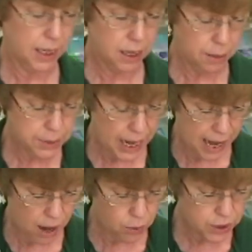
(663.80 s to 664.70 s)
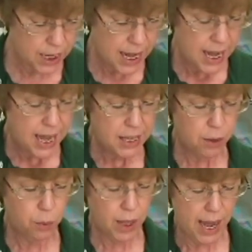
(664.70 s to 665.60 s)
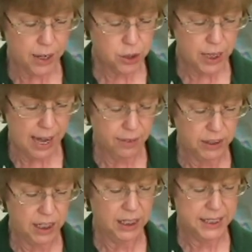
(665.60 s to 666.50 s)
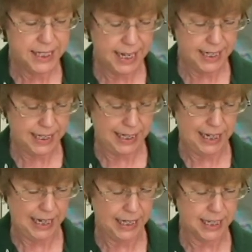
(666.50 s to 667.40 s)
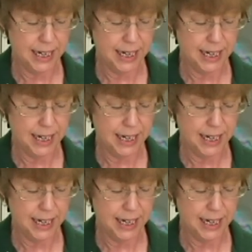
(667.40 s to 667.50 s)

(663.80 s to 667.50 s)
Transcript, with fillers: and it comes out, it will actually have a little dent in it